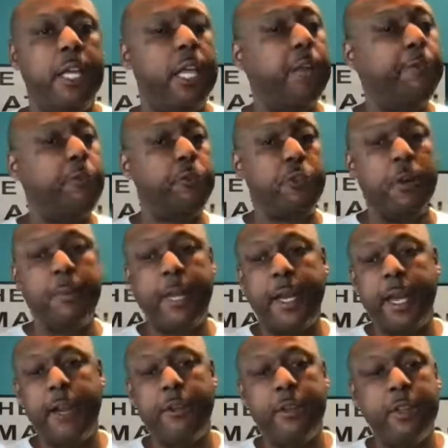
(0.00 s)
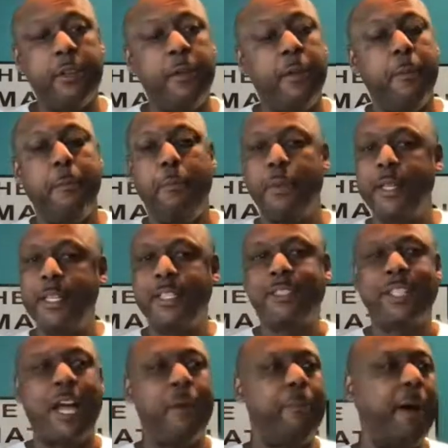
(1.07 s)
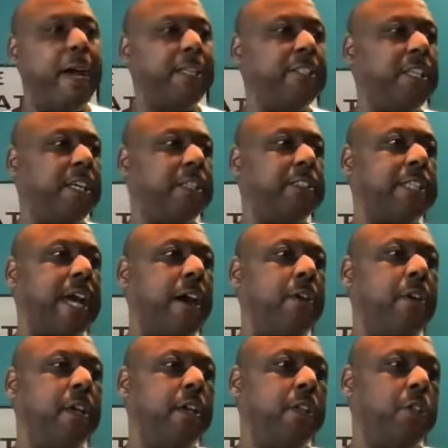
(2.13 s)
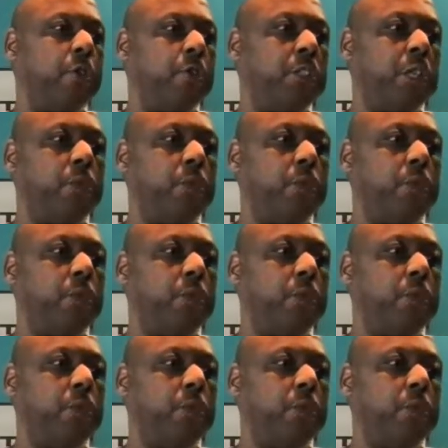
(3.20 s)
If you're from that area, please stop by and check us out. You'll see